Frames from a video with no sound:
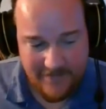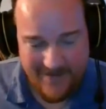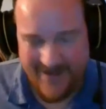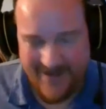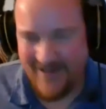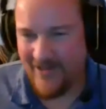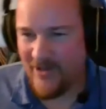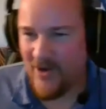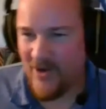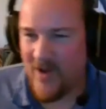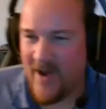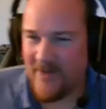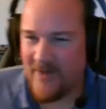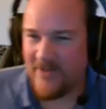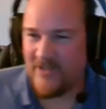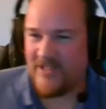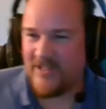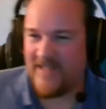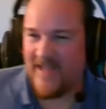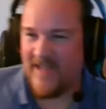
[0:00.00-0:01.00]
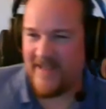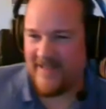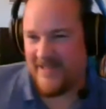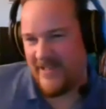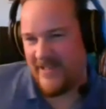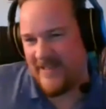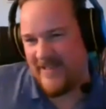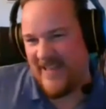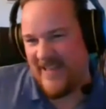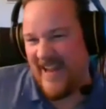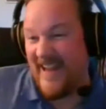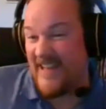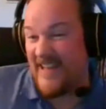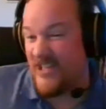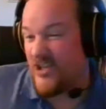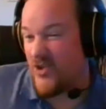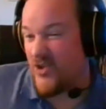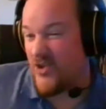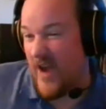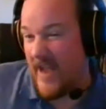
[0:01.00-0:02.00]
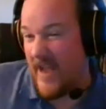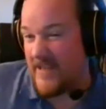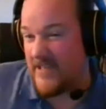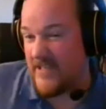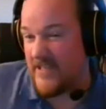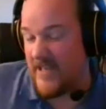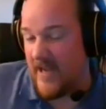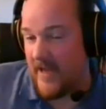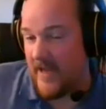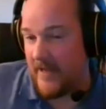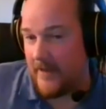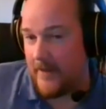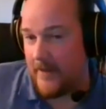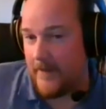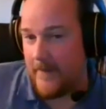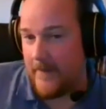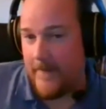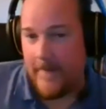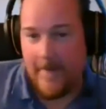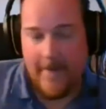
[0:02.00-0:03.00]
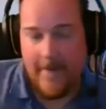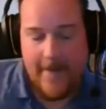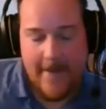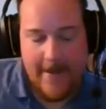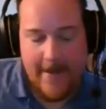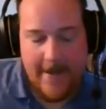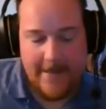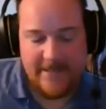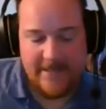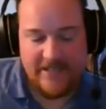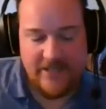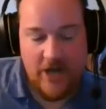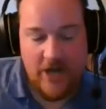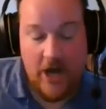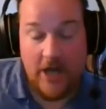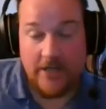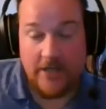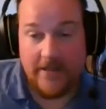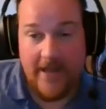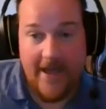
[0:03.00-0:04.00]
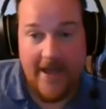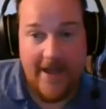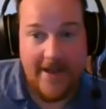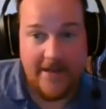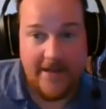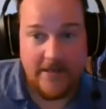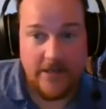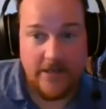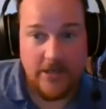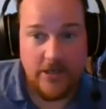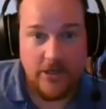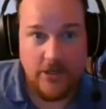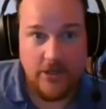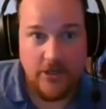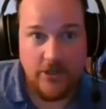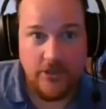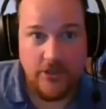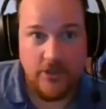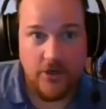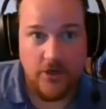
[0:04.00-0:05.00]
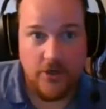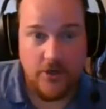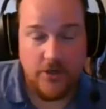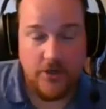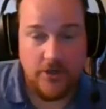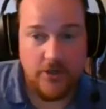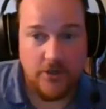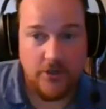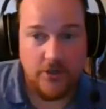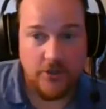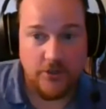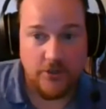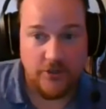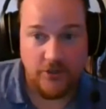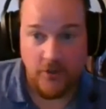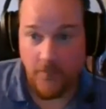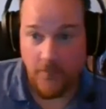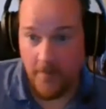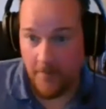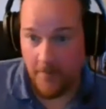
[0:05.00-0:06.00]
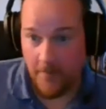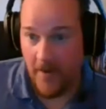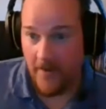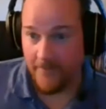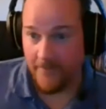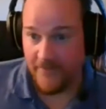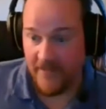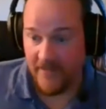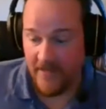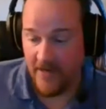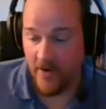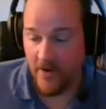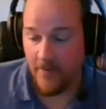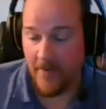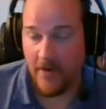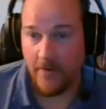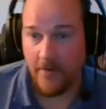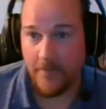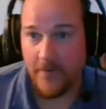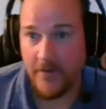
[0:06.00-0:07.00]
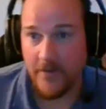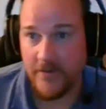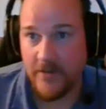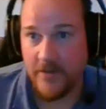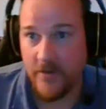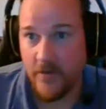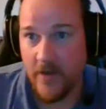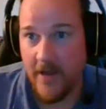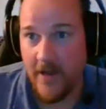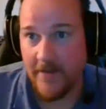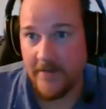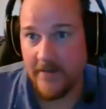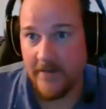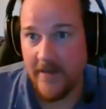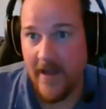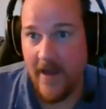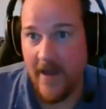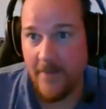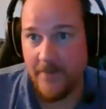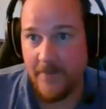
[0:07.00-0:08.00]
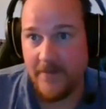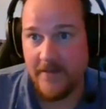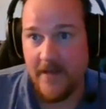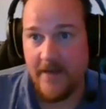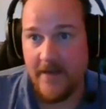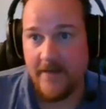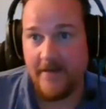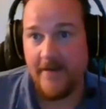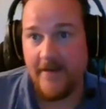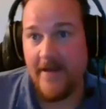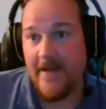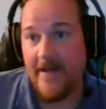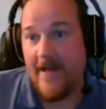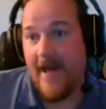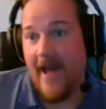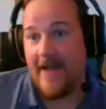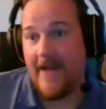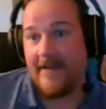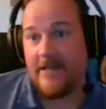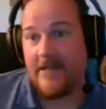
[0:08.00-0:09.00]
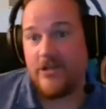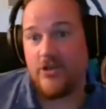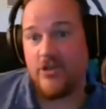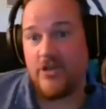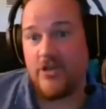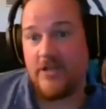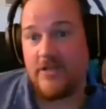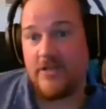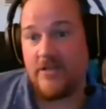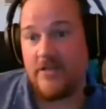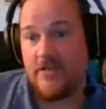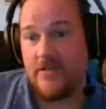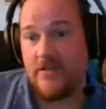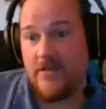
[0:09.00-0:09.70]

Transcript: don't know how you'd say it's interesting. It's not like you're super pumped to hear about a person who got decapitated. I guess you're just